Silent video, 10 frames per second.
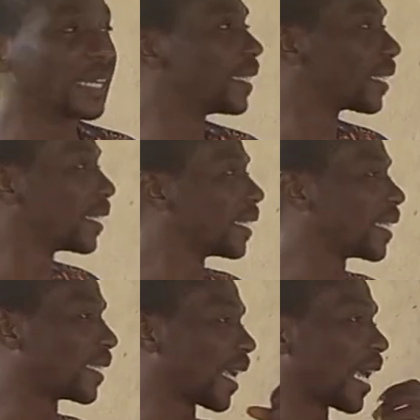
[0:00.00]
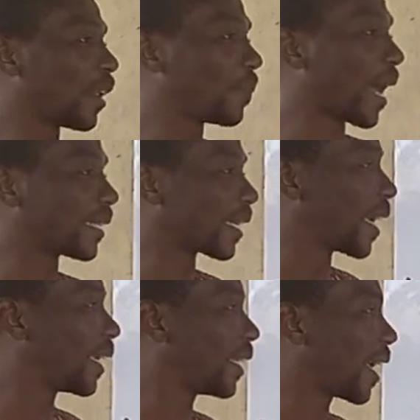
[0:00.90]
Into the yellow patch
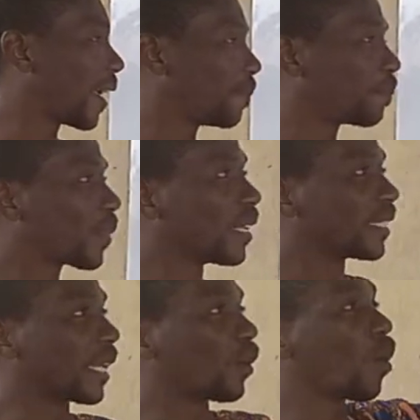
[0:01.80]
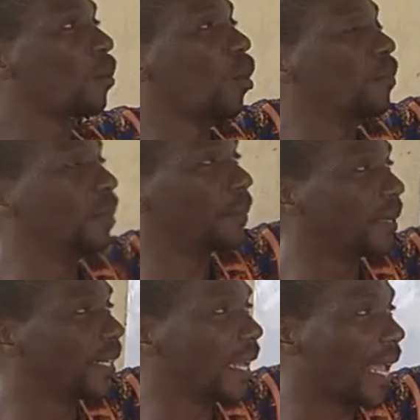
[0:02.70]
line there. So one more
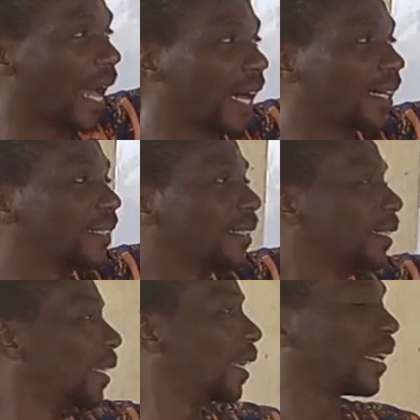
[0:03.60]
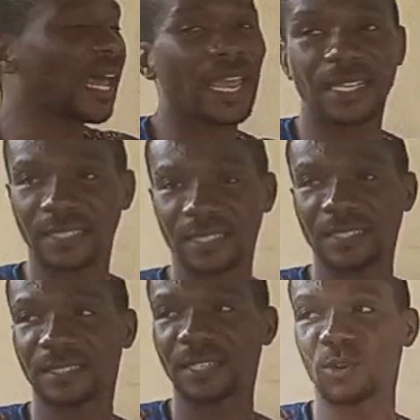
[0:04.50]
baby there. Line
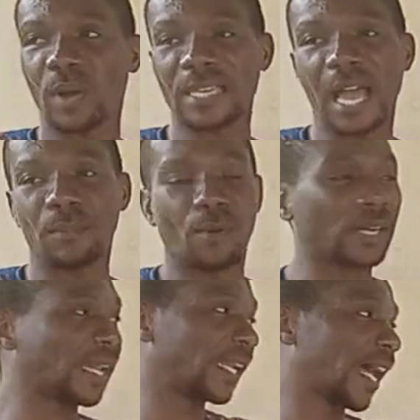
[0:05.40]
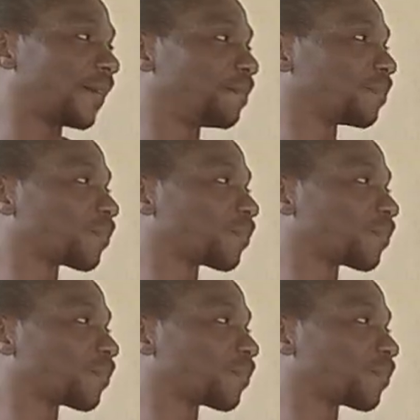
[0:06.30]
attending what more than that.